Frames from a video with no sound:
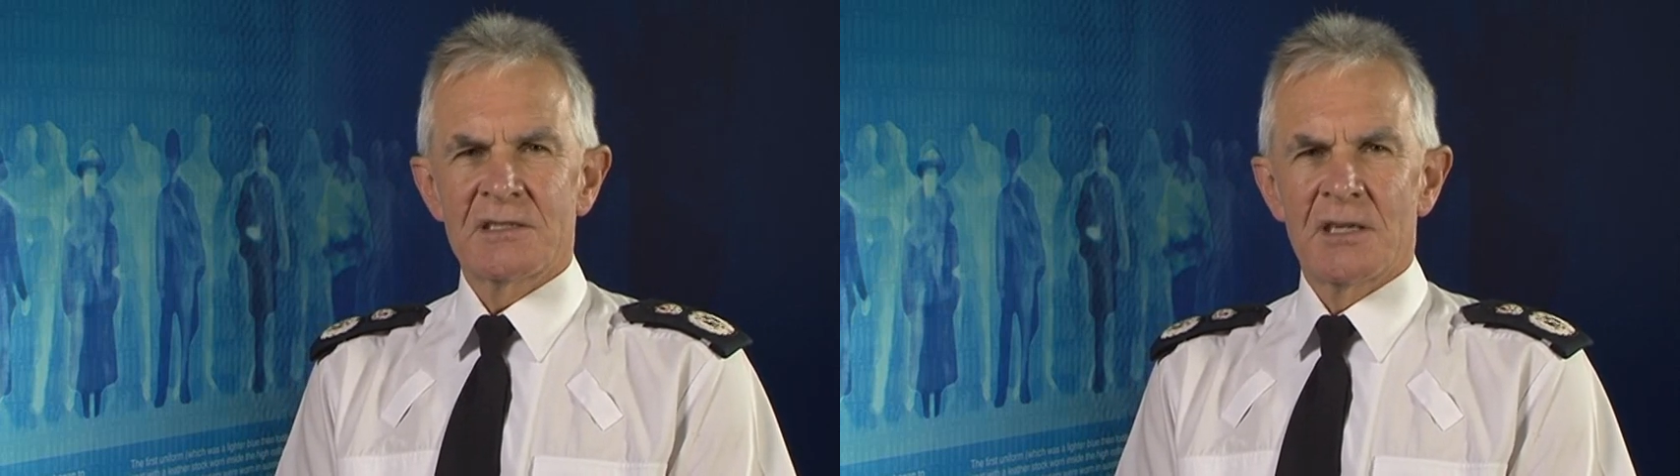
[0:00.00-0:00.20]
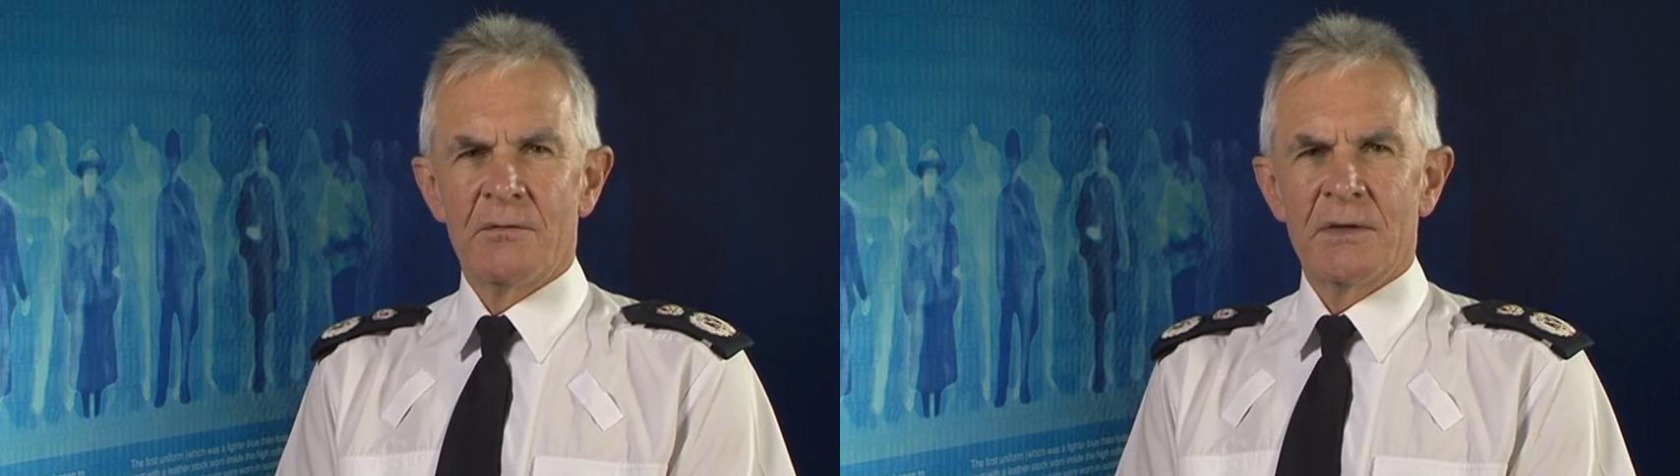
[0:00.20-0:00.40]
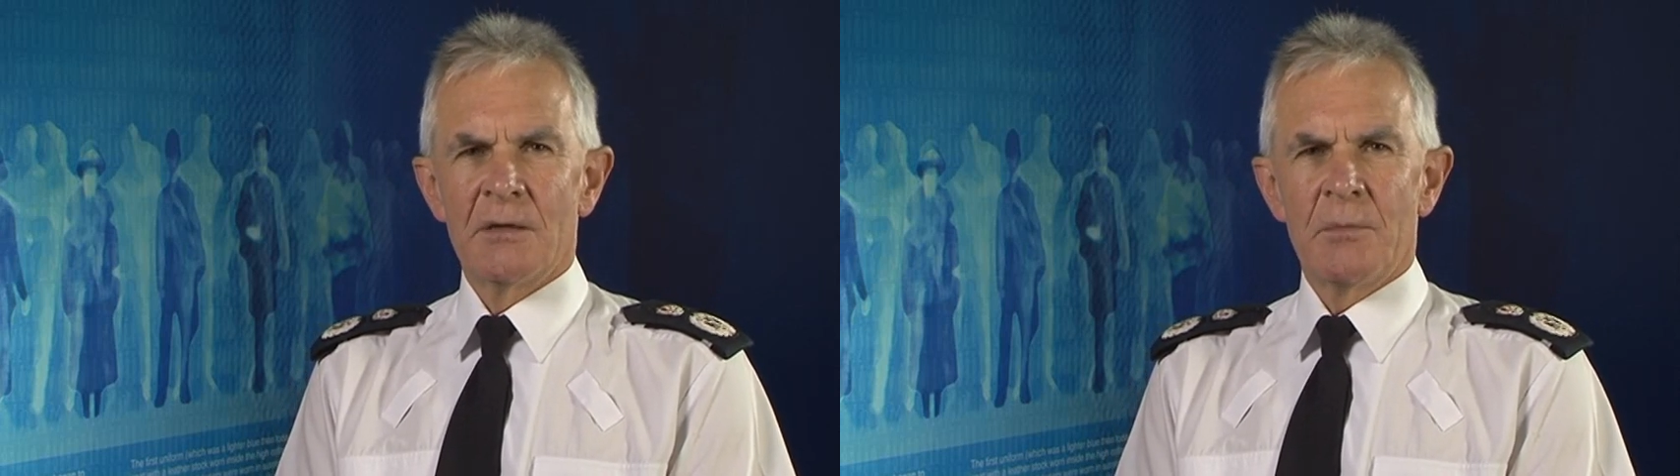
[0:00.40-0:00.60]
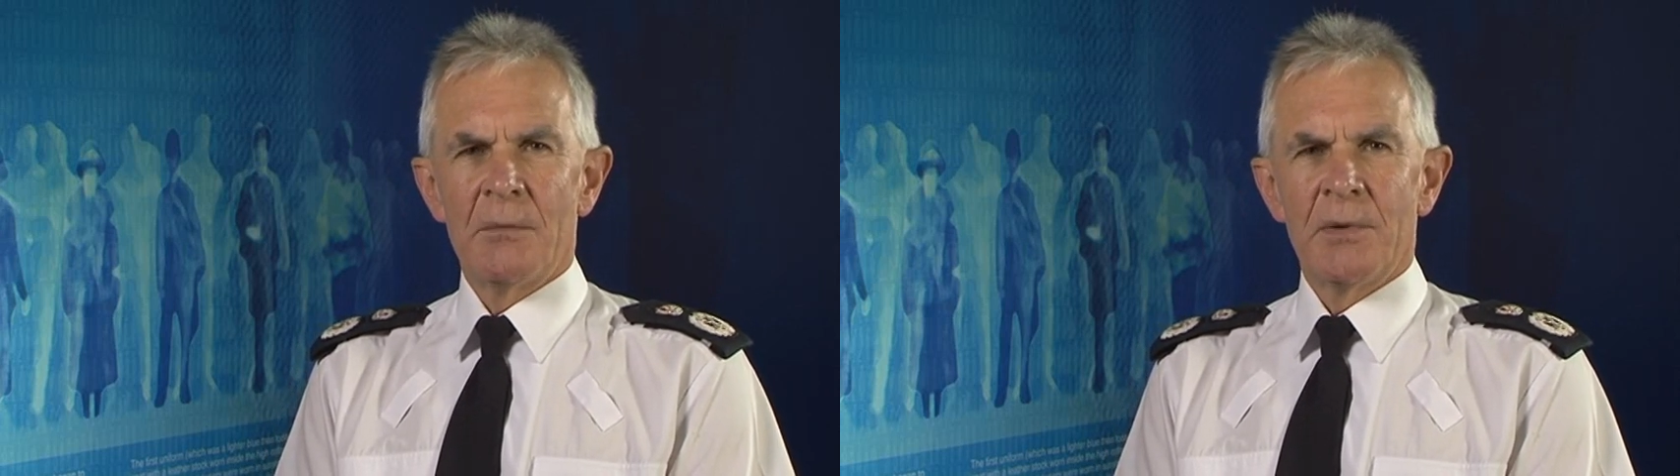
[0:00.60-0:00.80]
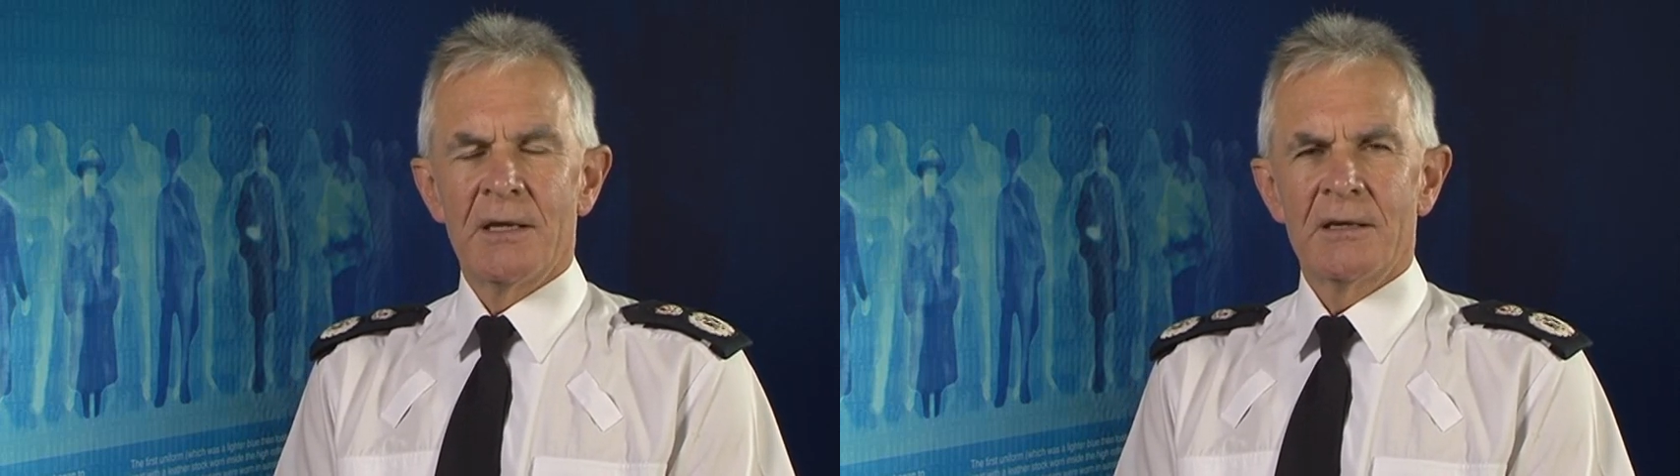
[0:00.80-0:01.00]
serving the
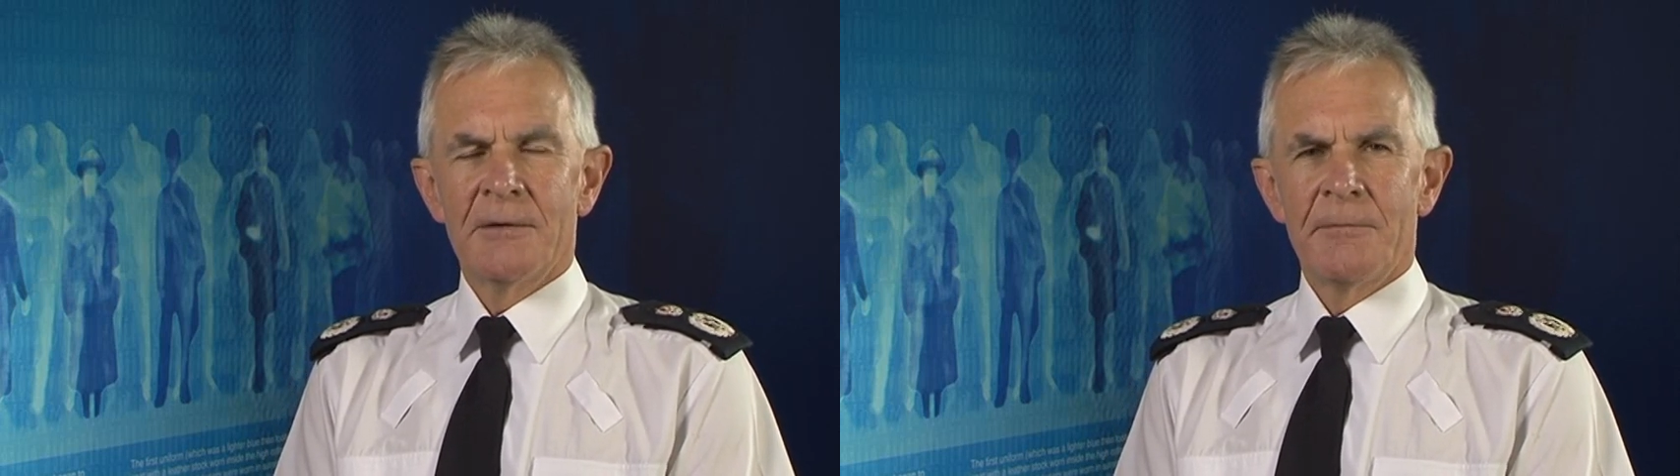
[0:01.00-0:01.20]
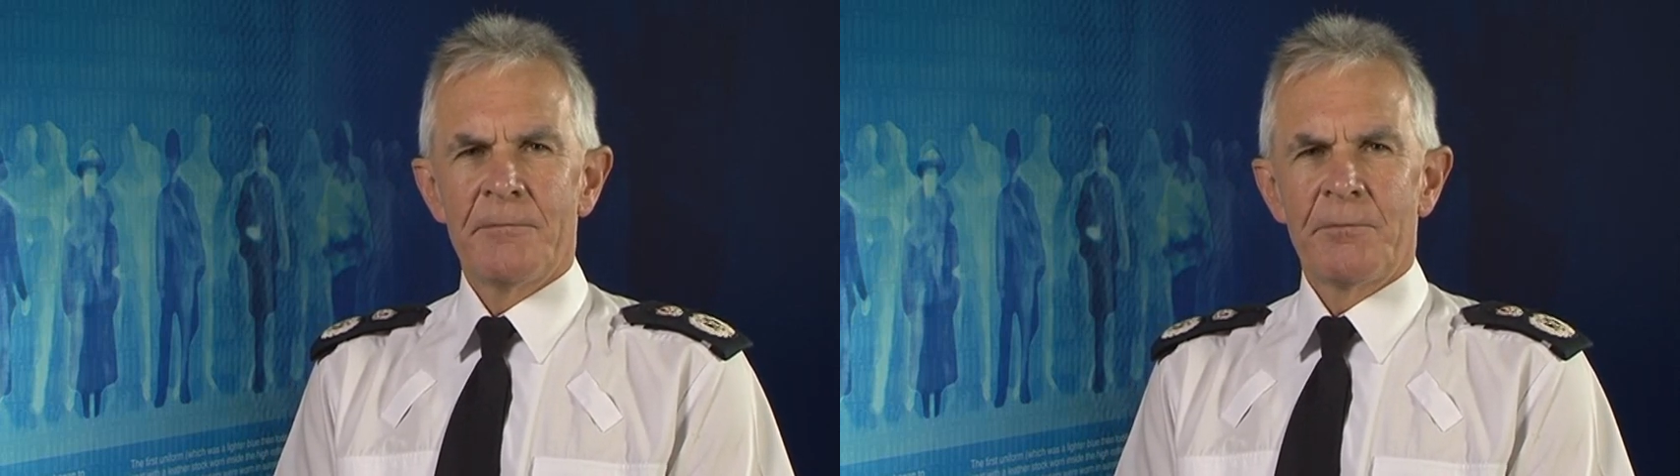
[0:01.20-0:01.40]
public